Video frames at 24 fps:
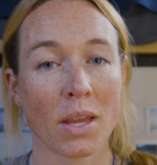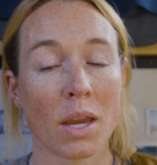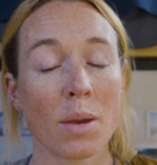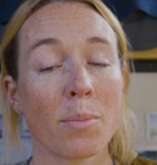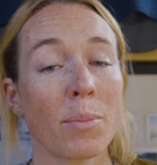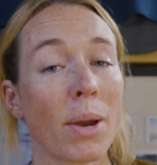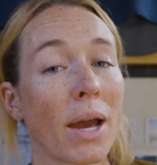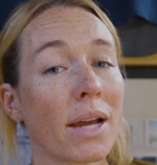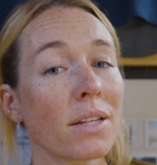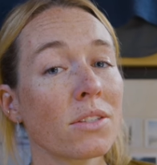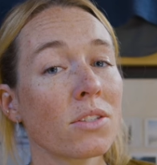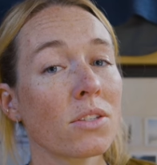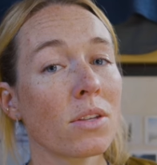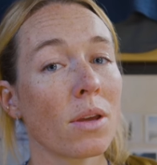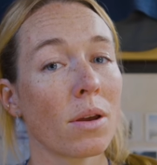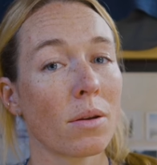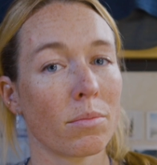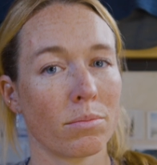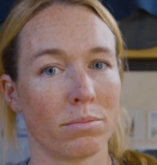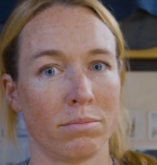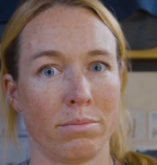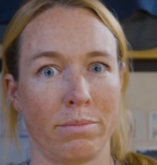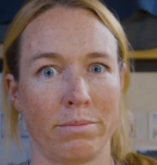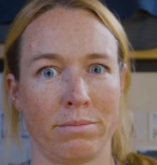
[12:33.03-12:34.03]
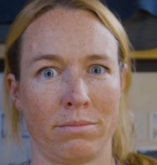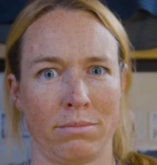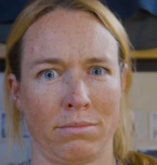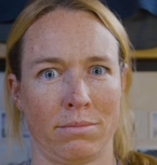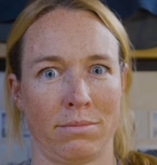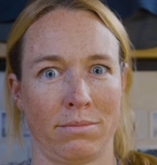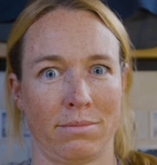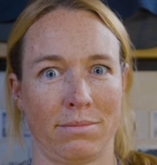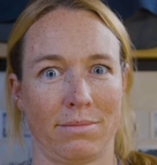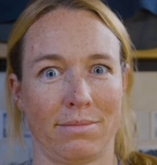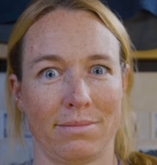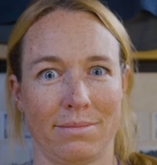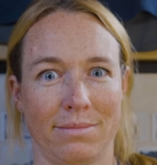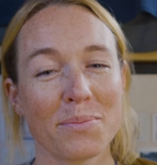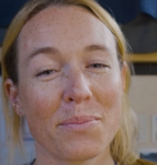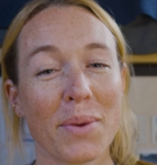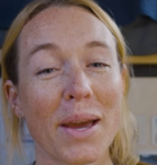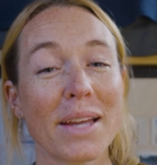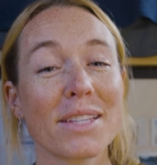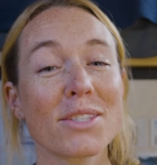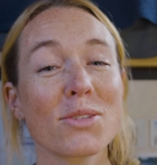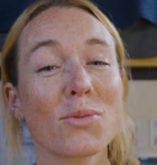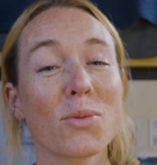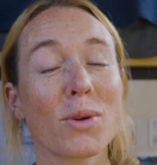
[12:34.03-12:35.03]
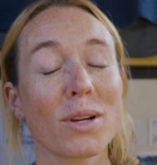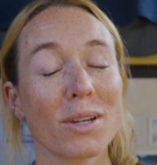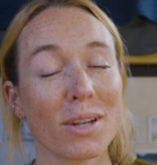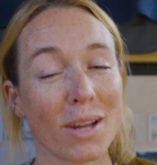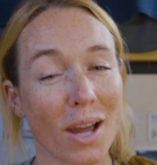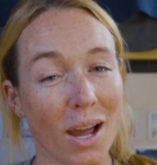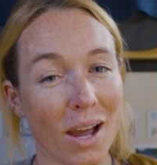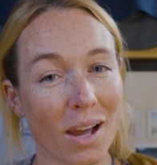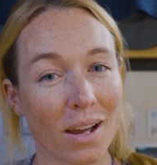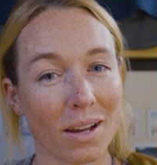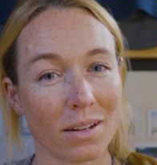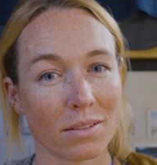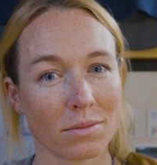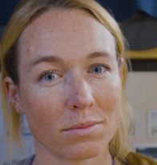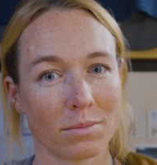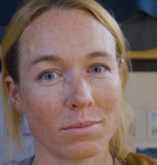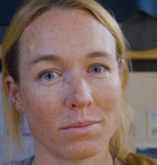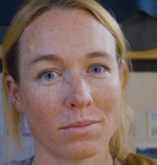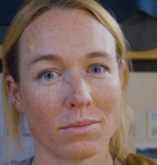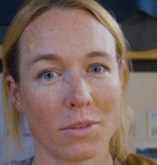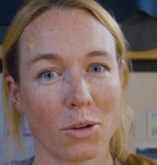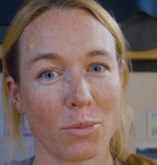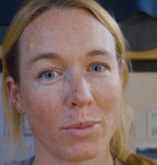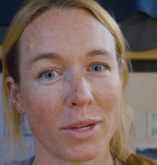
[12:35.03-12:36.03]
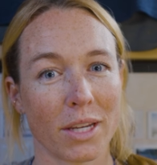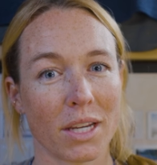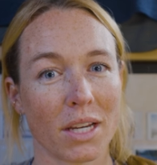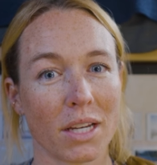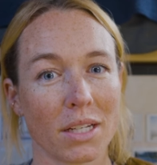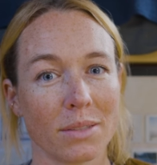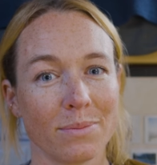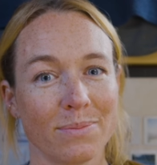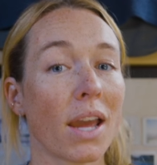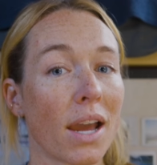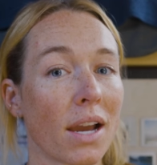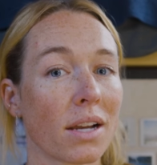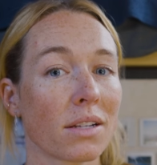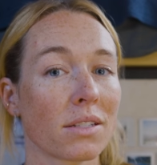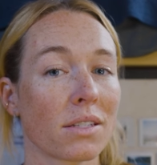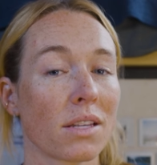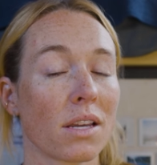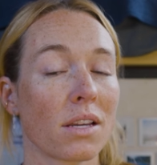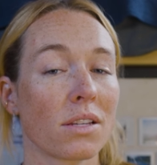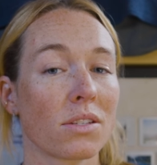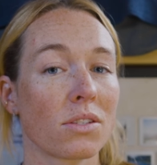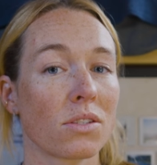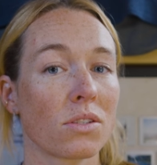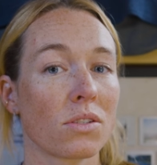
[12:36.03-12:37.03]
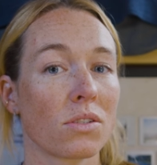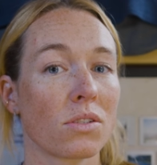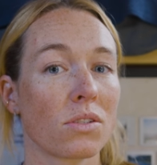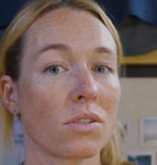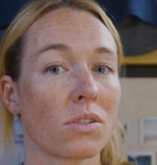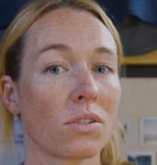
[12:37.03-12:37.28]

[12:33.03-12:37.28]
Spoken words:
Pets were not. Oh my god. Access